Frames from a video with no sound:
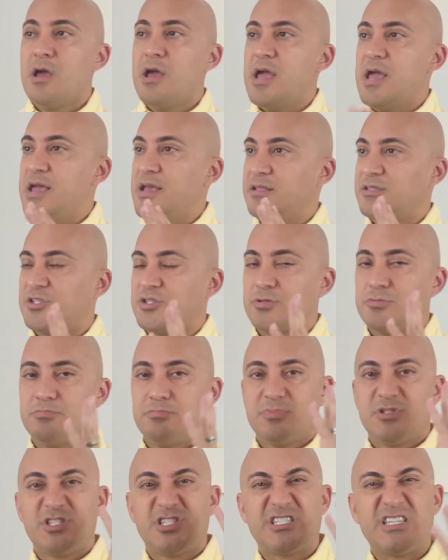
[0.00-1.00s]
It's
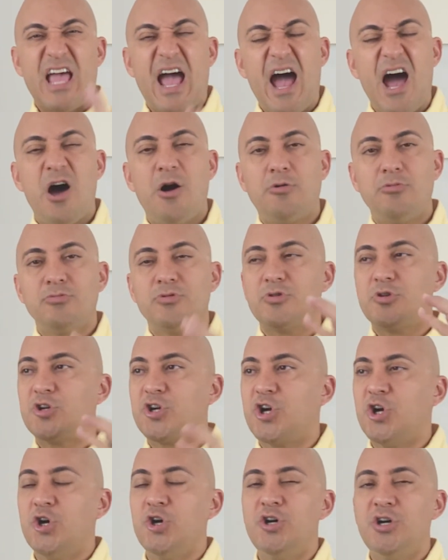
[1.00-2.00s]
sound,
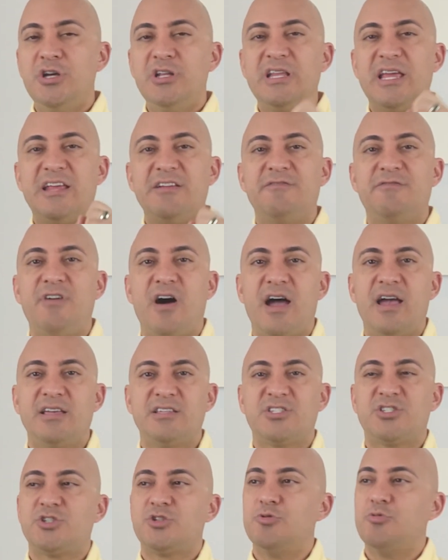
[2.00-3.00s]
good
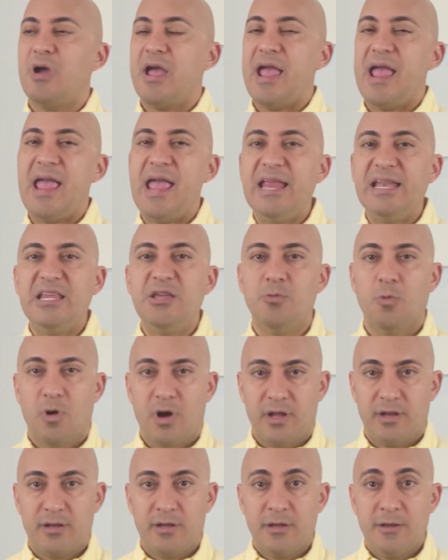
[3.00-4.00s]
advice to
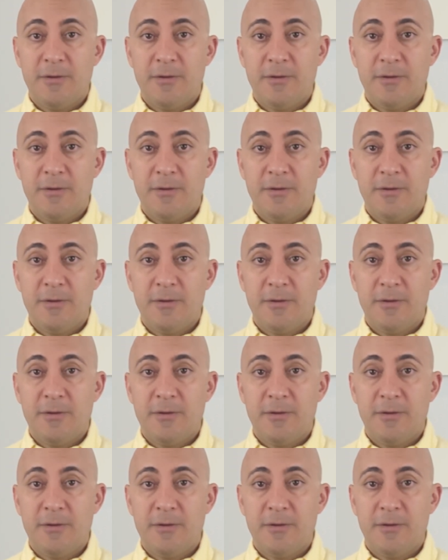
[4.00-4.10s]
anyone.